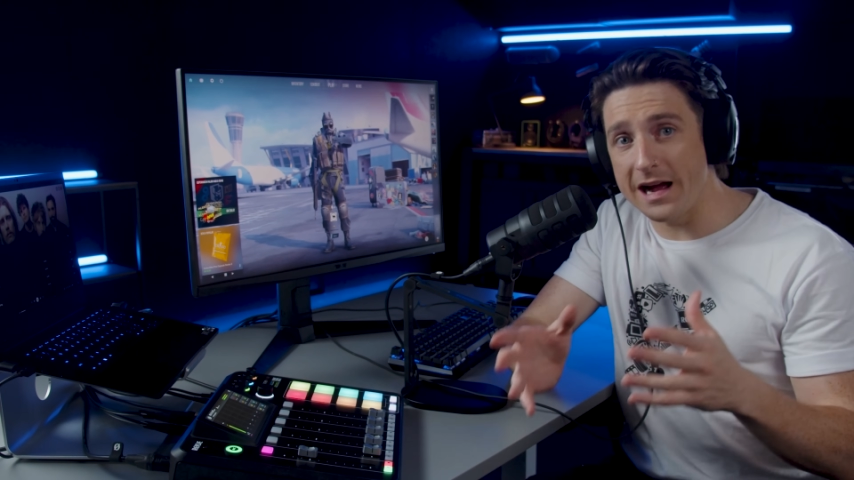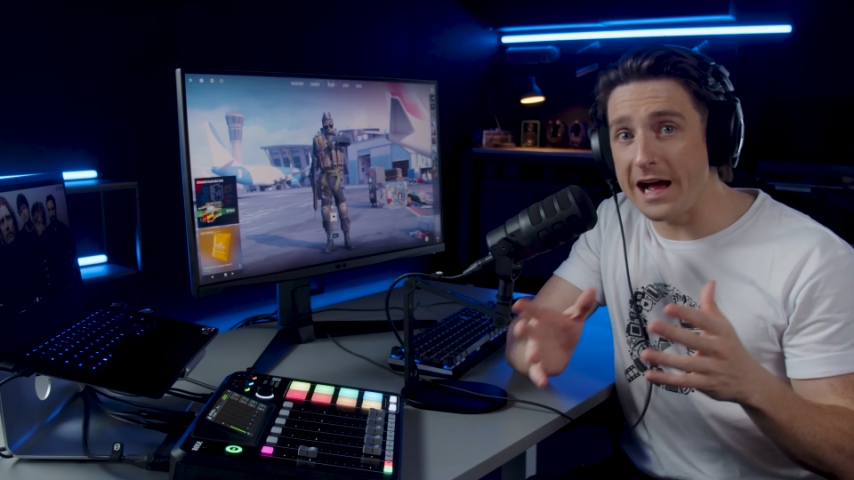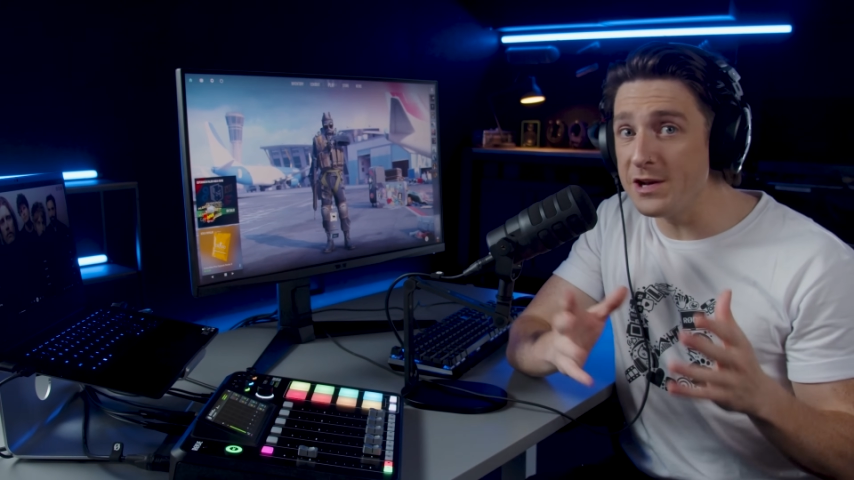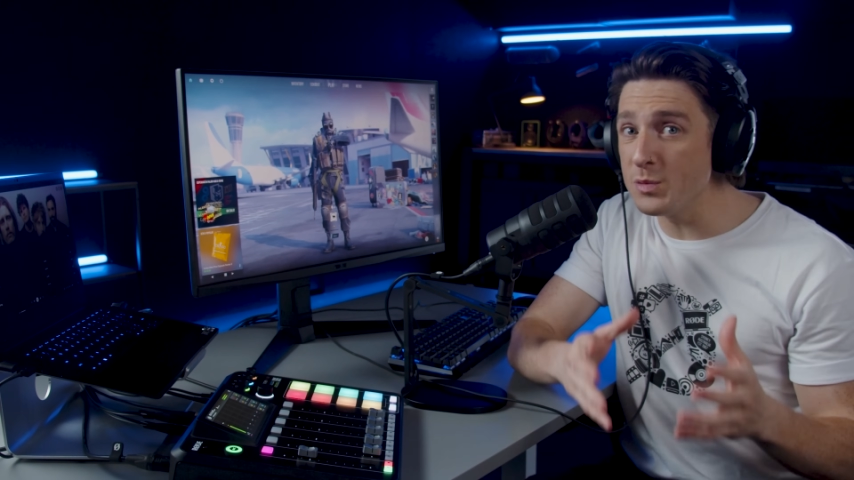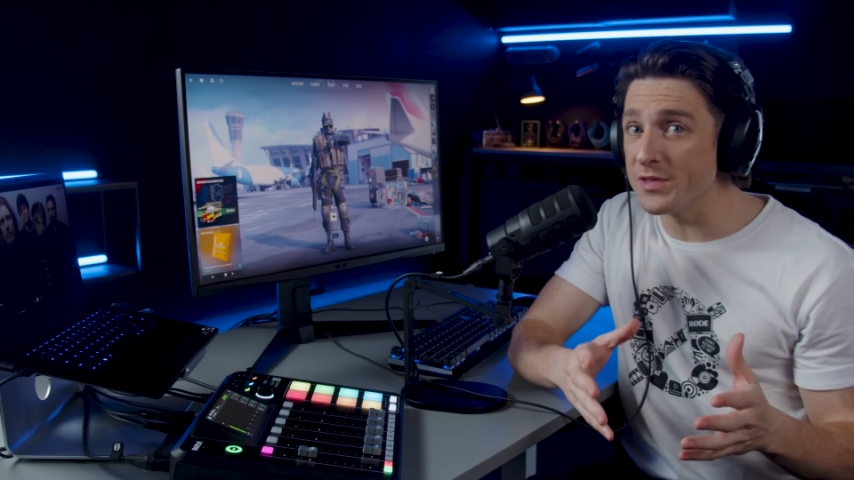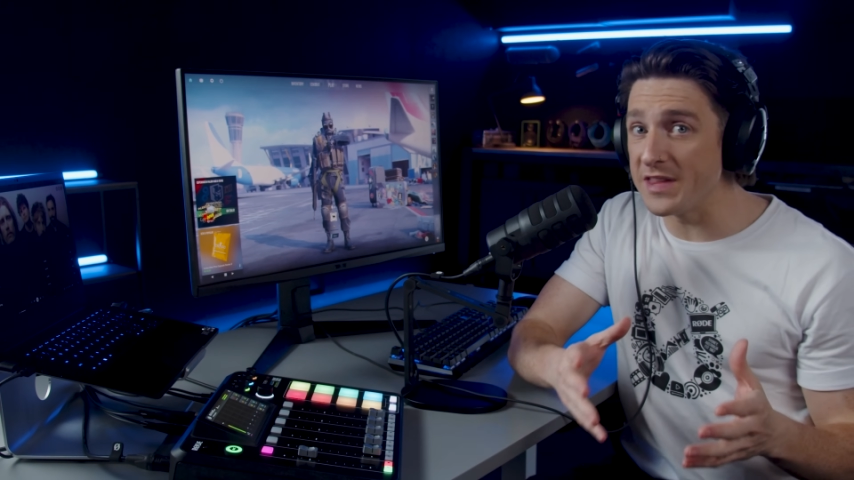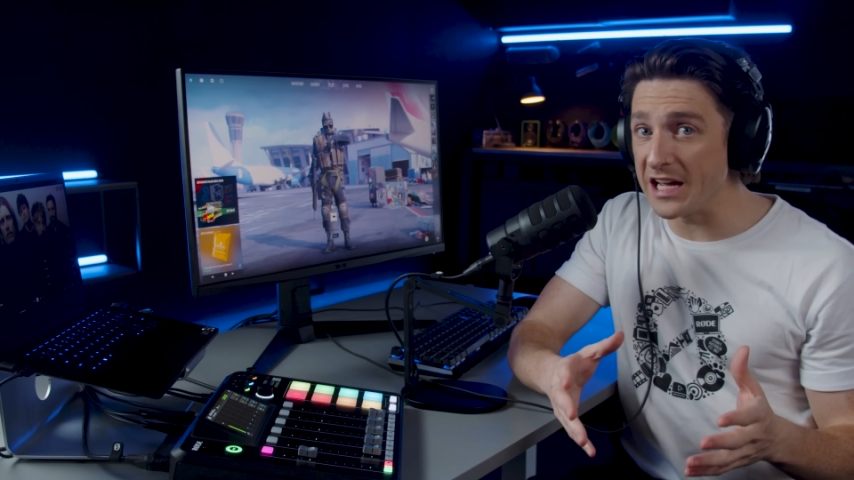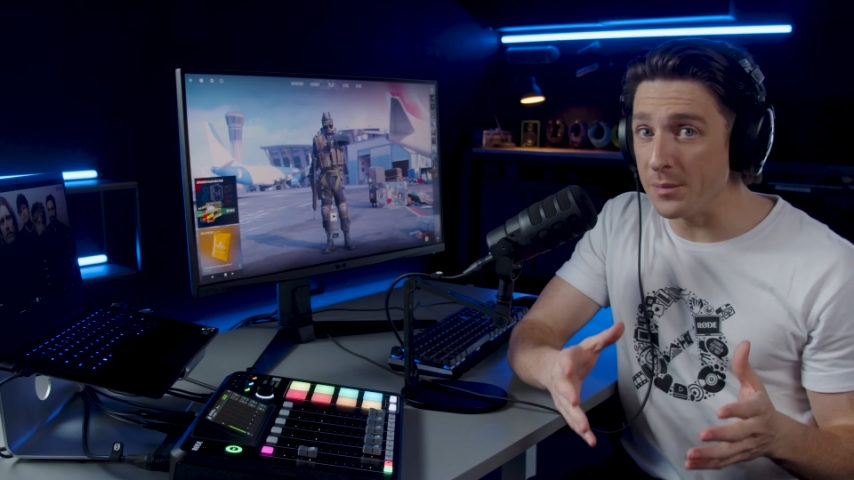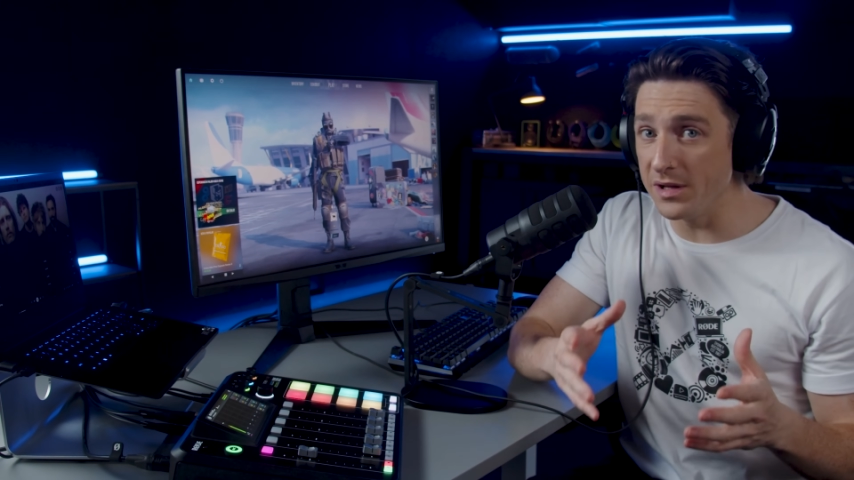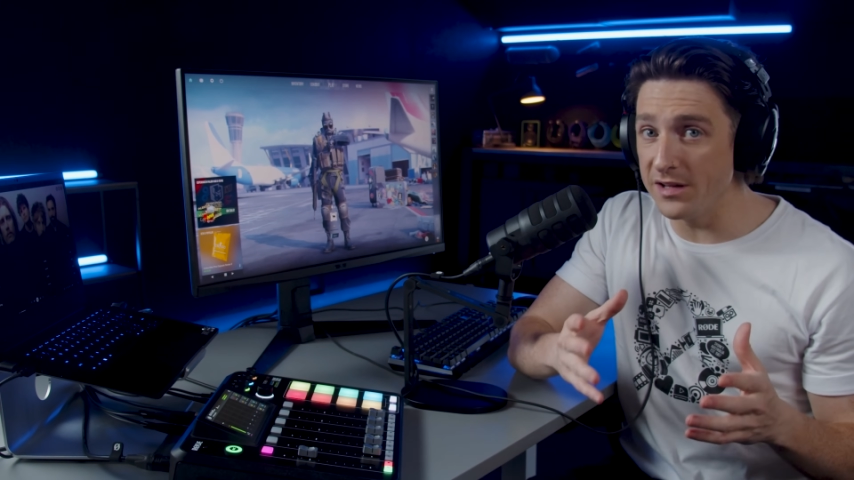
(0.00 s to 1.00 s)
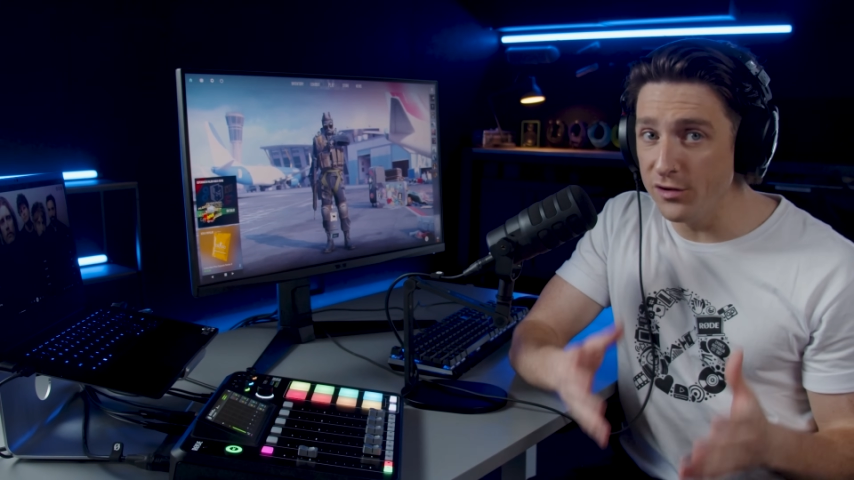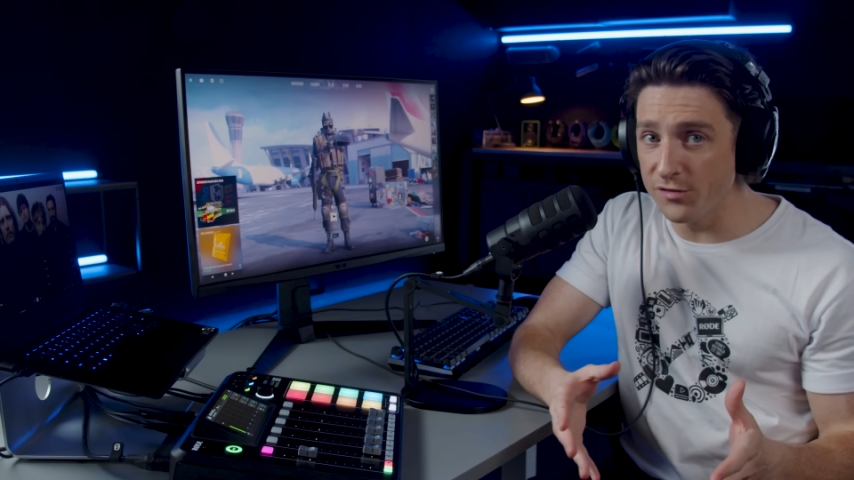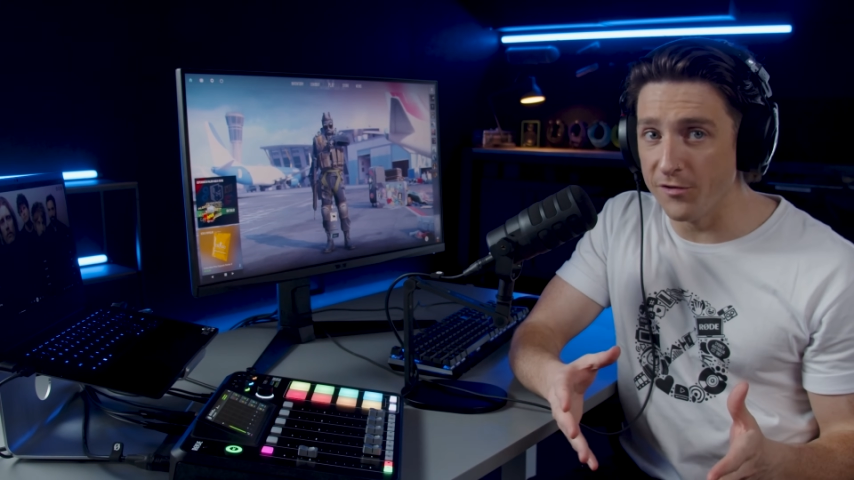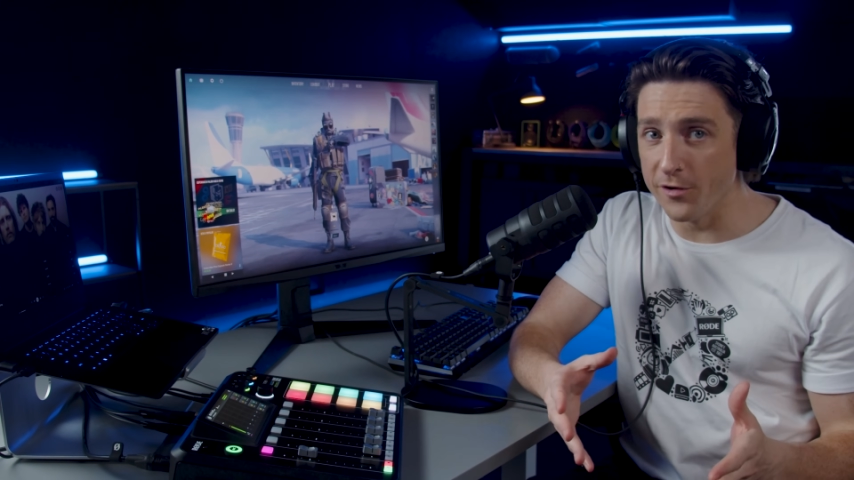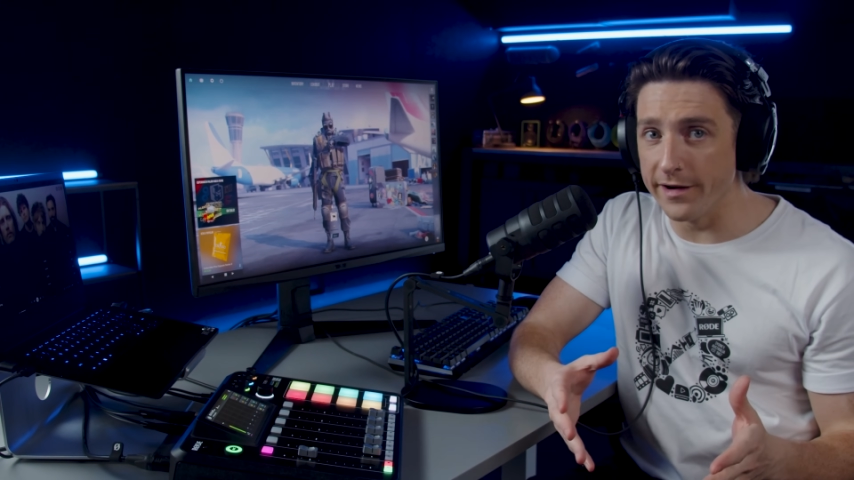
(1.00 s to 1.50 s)
and what they can be
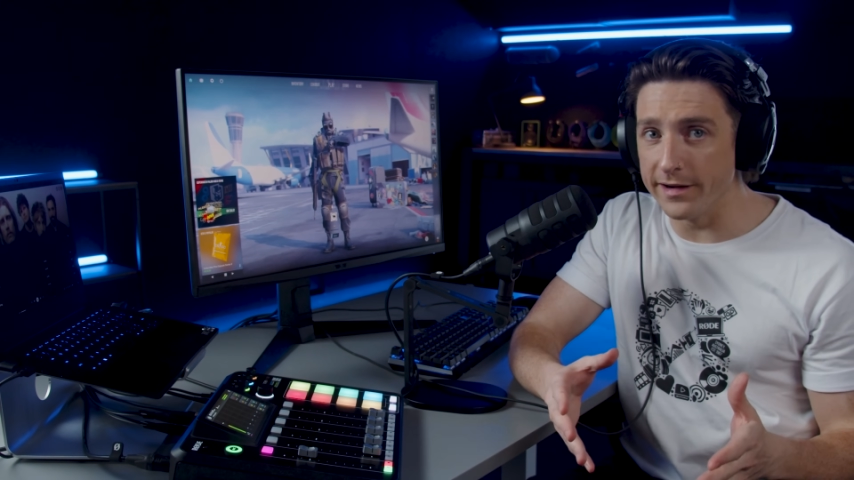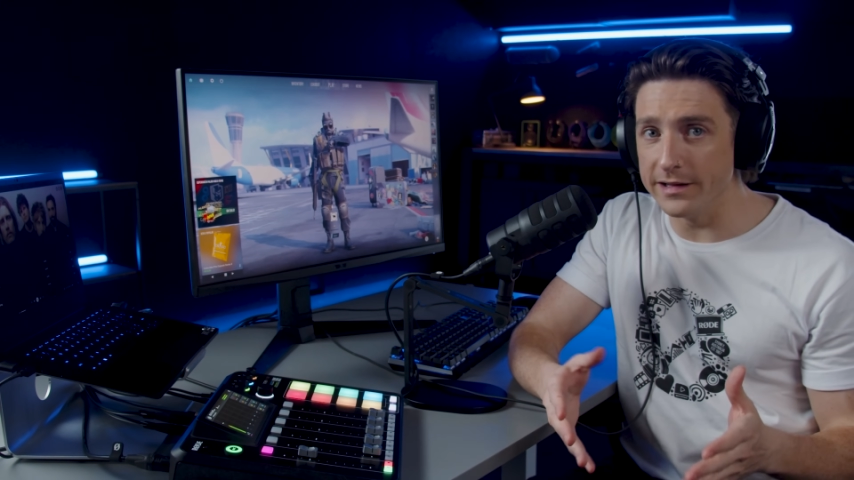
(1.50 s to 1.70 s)
used for,